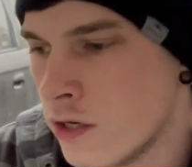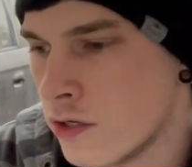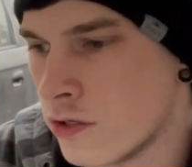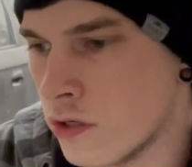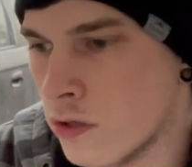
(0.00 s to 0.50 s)

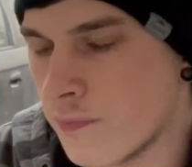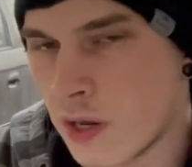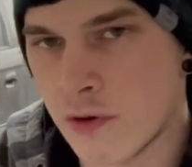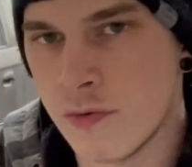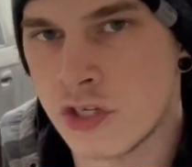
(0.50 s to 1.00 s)
So I'm
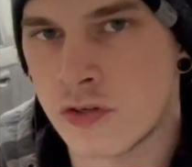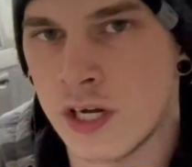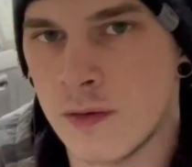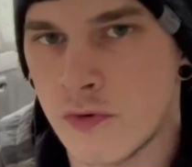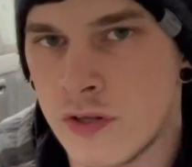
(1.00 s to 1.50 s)
gonna be straight
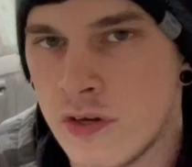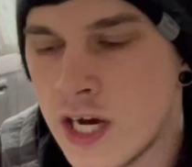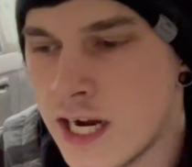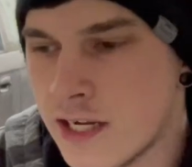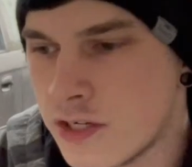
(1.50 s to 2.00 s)
up with you
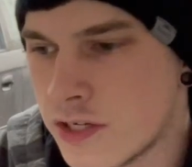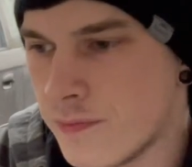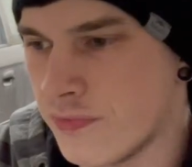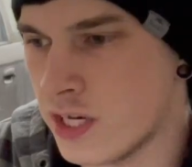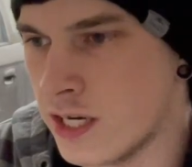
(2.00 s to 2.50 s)
guys.
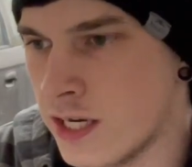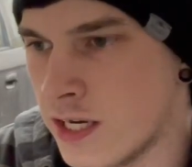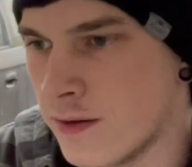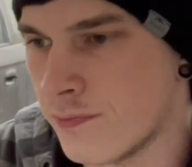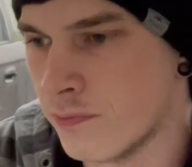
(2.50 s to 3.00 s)

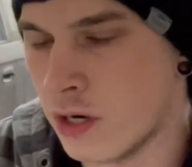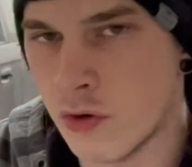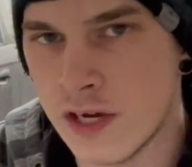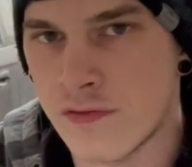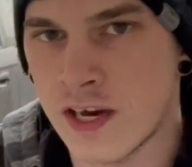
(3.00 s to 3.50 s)
Uh, my
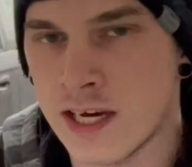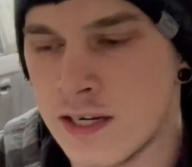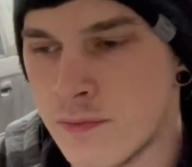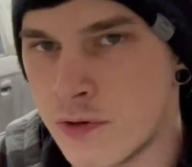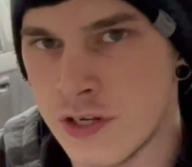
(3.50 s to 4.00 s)
wife had
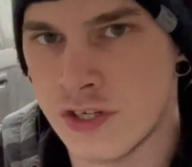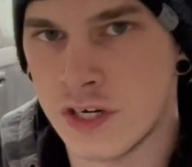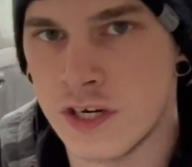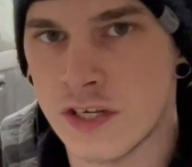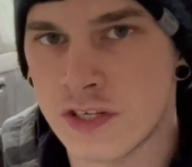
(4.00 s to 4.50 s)
a pretty
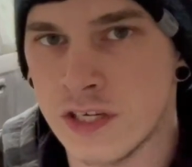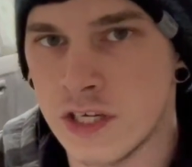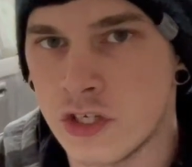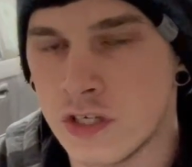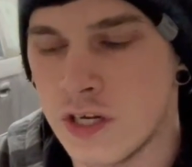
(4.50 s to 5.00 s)
serious
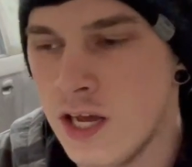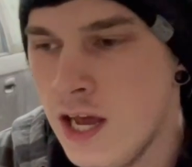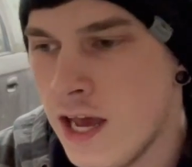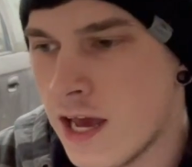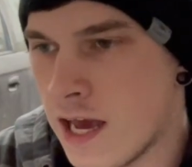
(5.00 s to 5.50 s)
condition
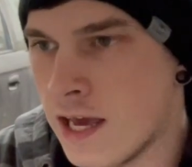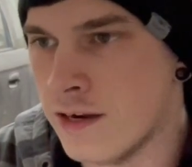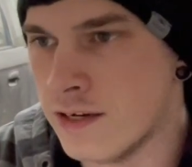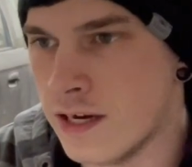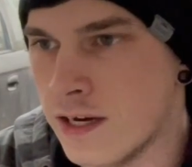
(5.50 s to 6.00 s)

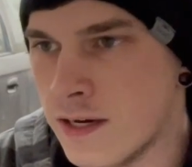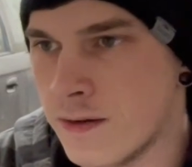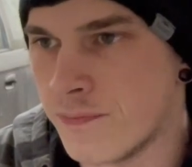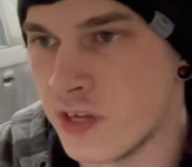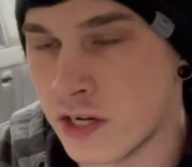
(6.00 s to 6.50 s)
and uh,
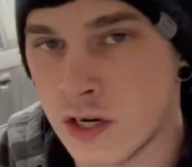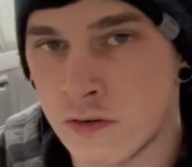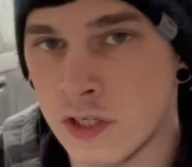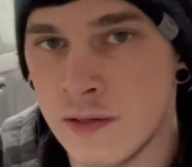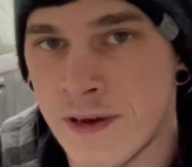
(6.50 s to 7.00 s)
it got
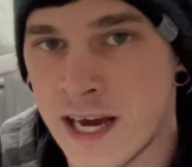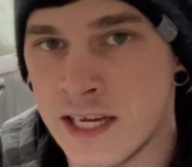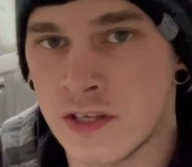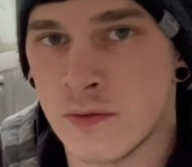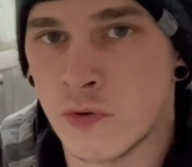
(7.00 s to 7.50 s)
really bad
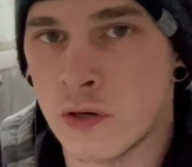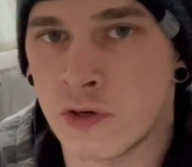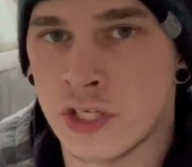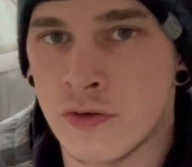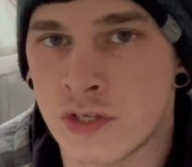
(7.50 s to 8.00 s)
to the point where
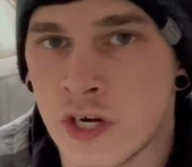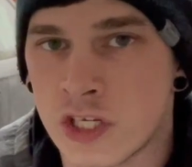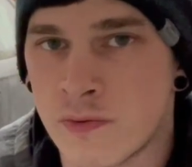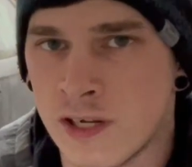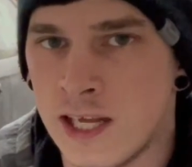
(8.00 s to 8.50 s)
she was
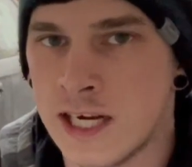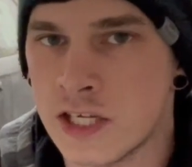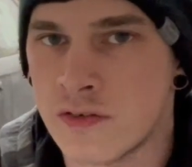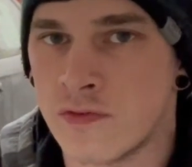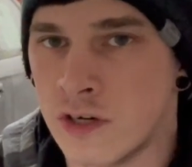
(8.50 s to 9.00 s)

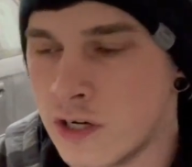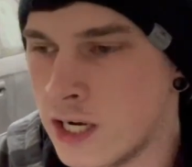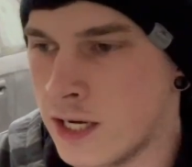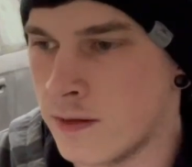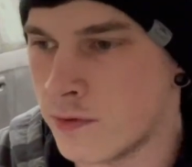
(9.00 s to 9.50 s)
hospitalized for
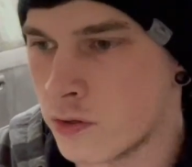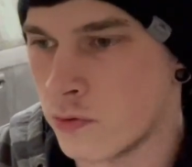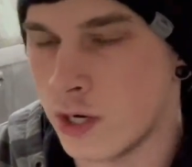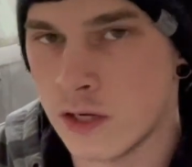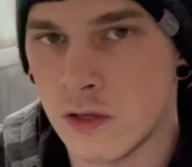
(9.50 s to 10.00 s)
uh,
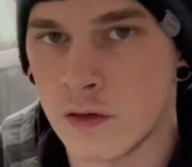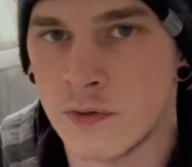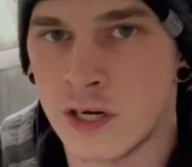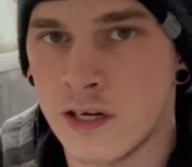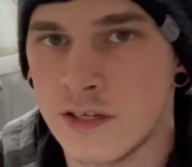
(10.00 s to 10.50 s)
quite a long
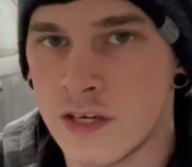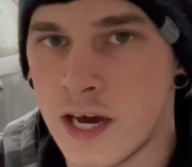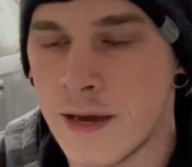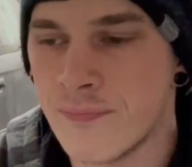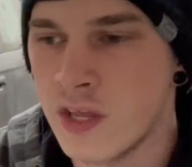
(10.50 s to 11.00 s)
period of
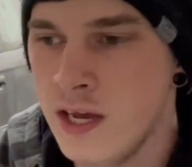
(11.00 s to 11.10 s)
time.